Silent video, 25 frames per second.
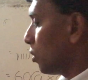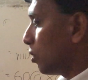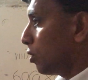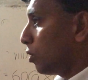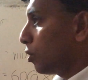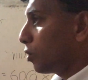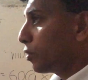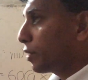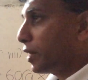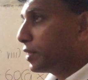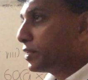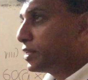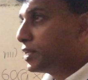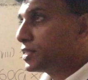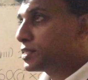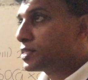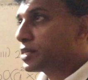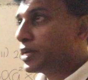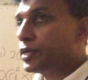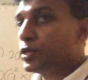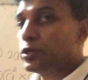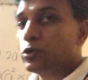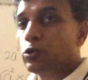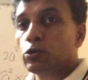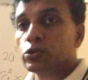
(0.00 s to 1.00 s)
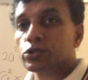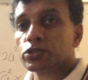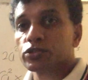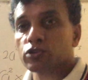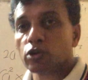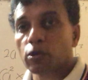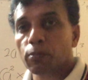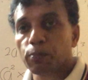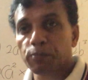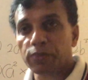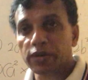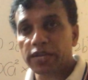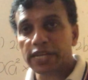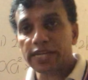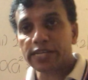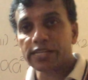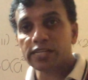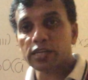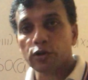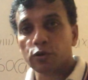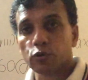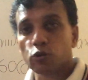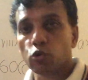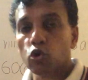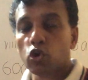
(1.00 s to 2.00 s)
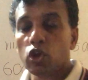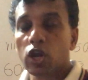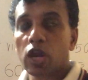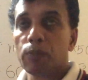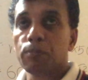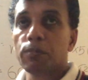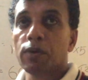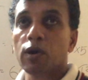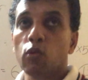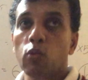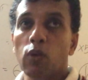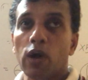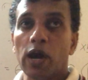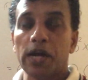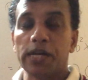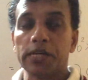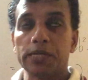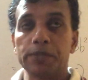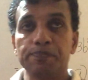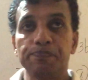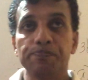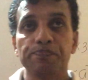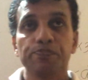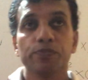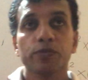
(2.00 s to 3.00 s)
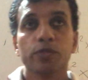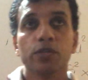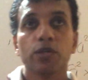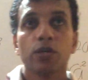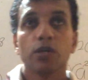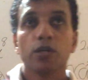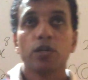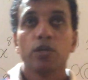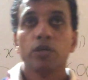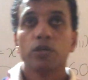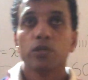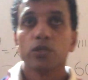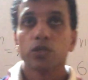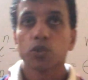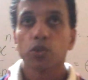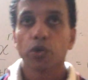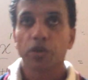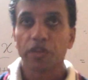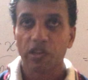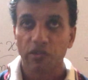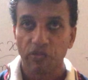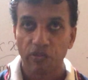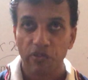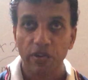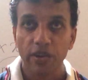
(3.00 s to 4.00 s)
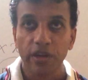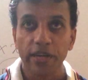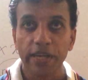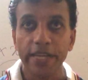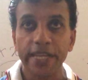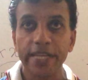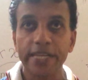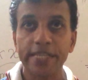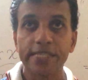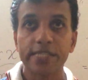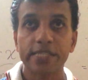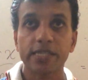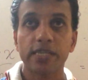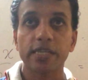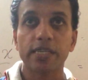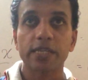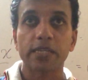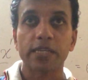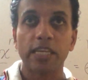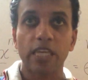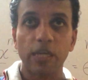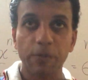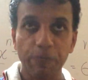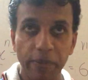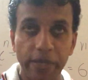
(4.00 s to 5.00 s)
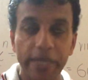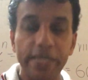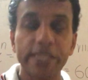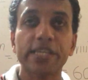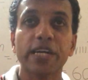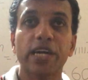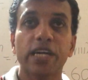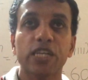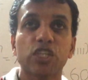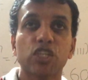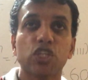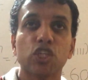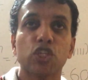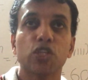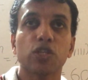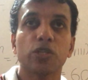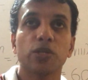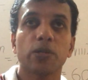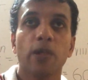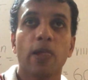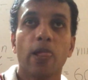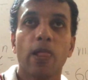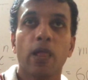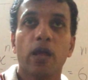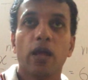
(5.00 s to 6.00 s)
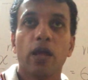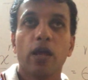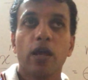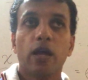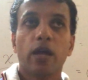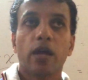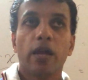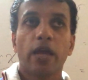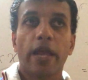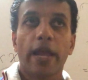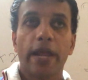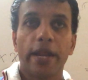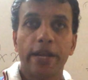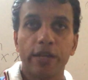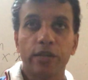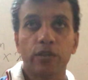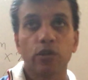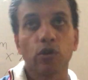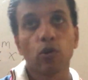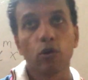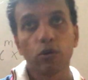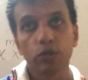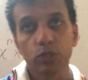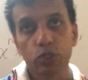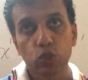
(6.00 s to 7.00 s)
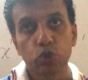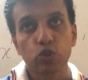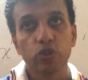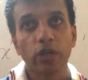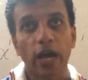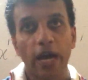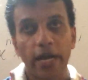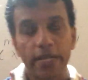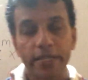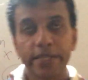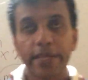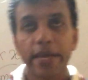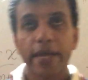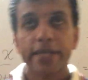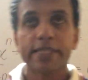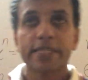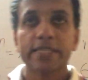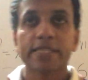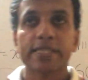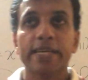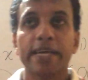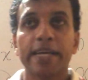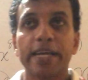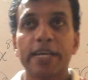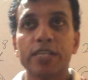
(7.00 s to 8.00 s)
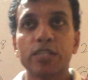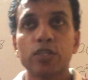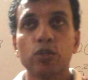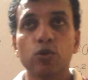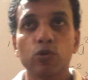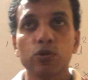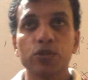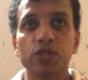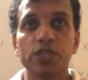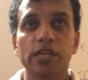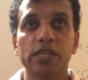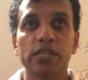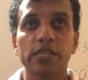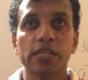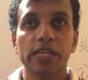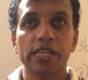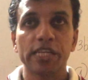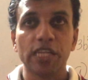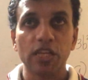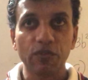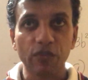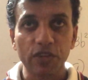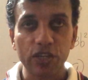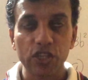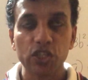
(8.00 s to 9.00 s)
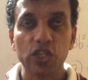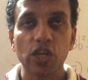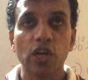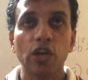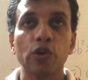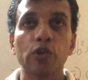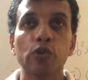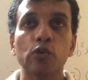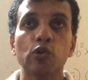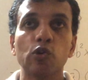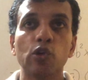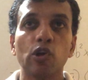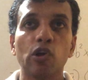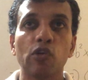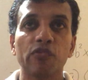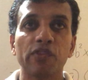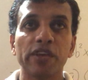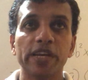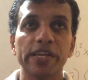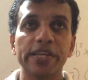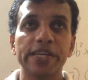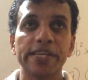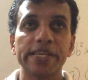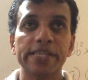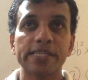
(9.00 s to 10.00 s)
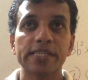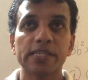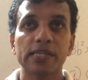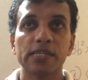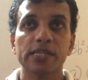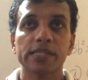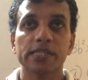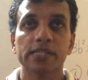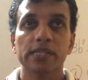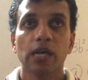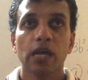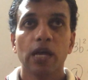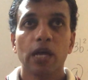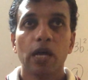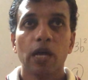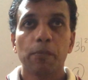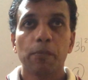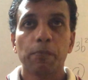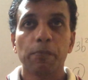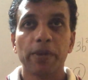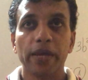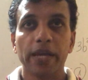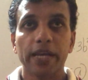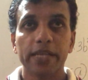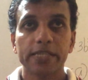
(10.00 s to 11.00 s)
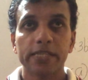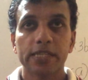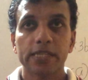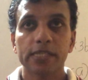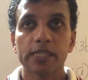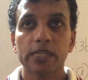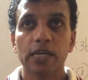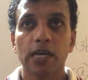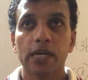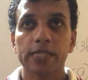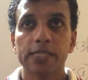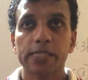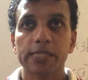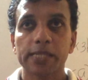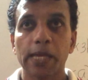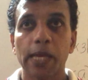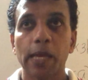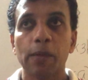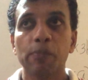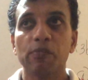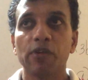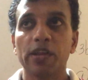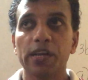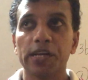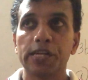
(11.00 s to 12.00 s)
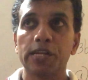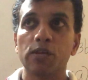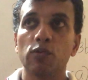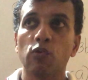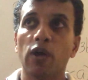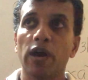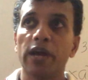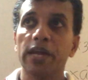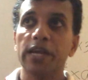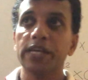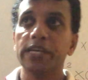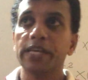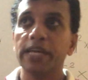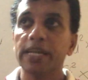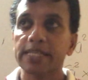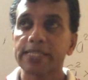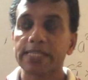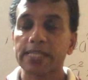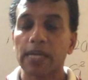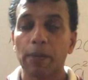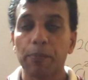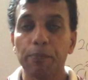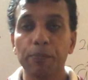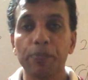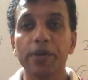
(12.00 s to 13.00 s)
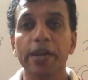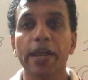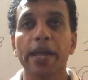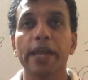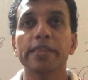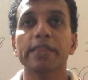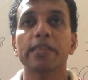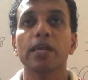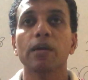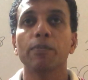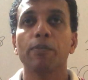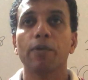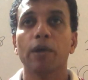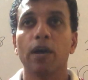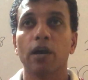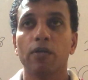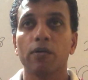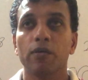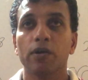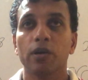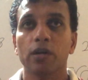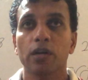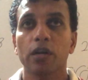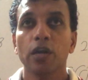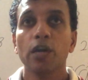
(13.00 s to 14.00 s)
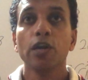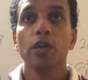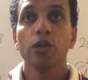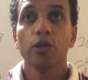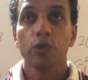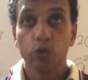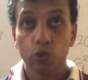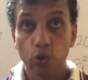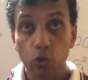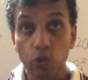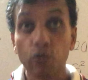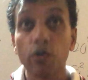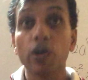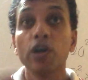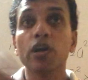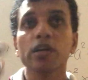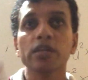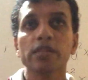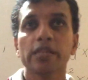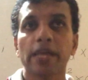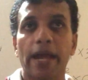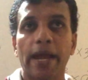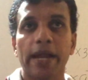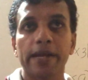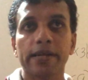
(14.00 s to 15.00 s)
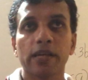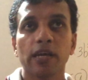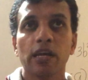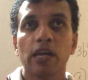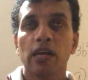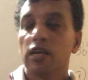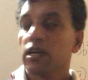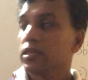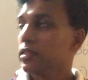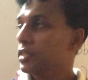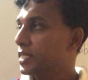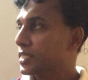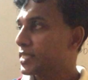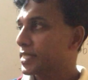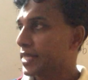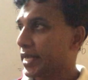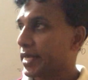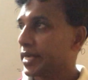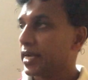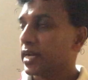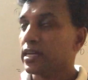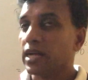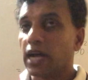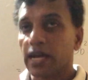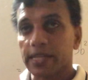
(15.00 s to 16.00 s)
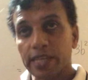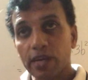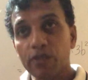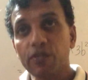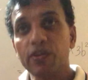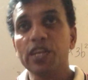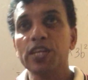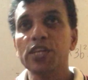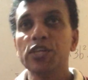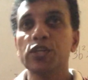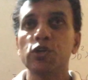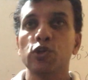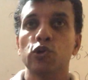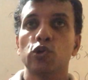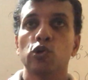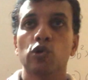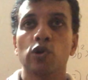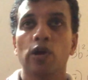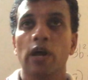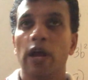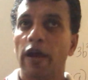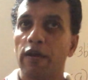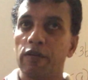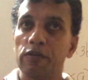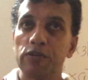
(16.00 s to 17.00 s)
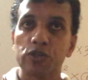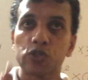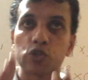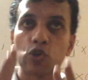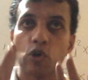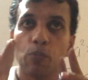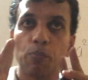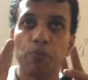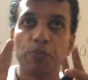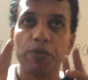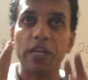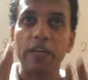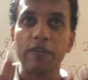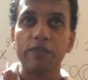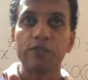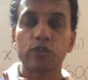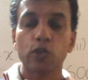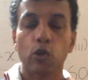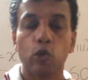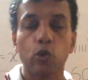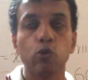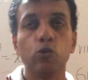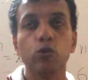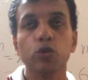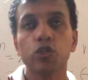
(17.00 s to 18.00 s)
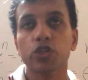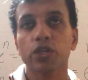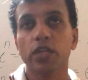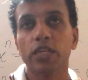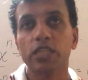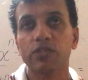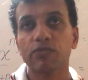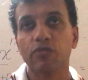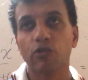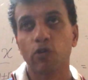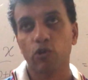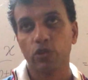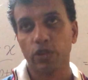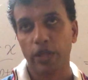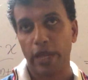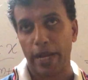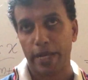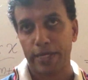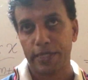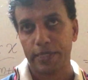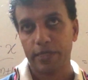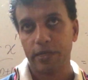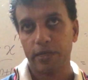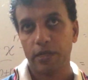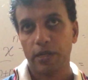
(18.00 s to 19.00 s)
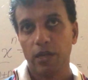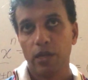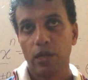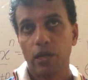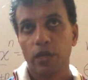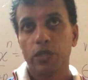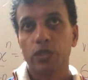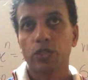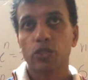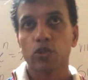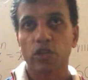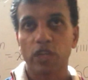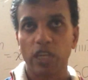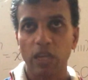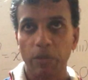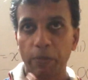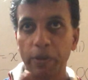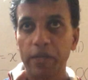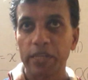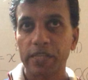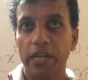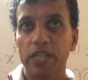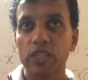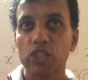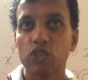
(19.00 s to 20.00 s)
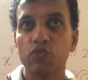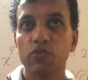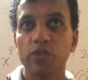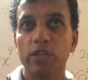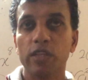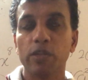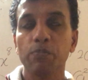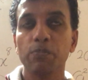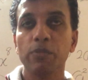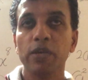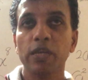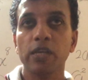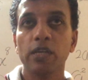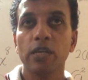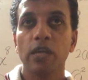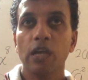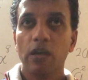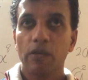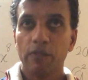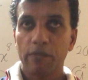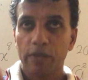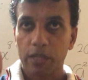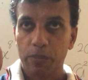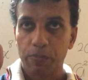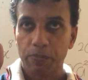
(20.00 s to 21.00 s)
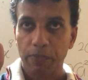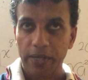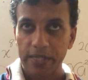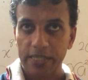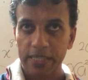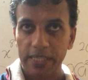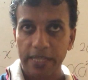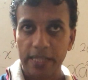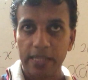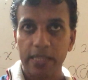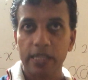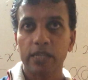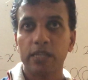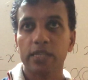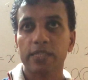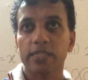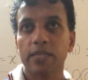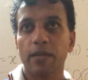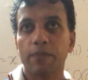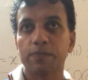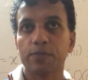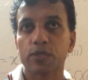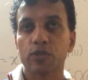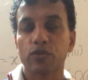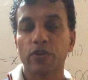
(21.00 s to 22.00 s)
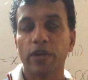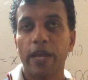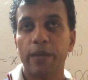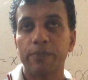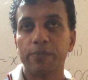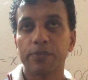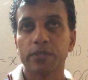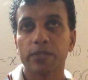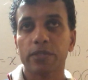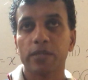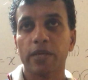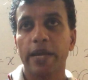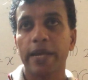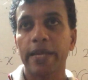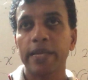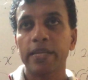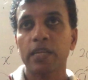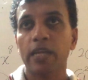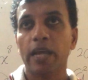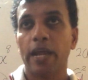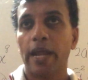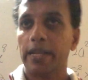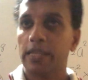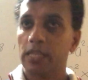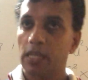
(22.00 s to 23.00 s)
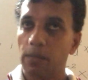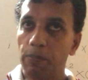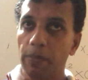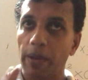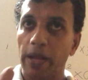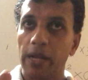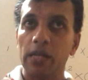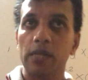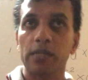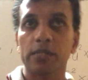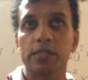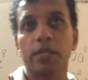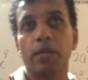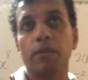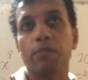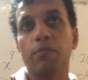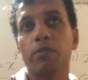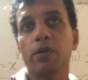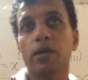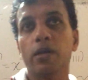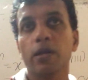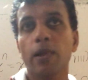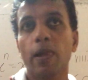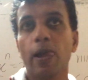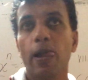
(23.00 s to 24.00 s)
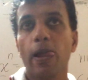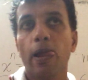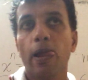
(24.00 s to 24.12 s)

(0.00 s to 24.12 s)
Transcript: Okay, this I use to complete the rule number 1. So refer it, keep in touch, and go through the other exercise using the division rule of indices. Bases are same. When dividing, subtract the power. You work that. The second other video, I will show brief solutions for that. So keep in touch with me with pressing the subscribe sign and the bell symbol.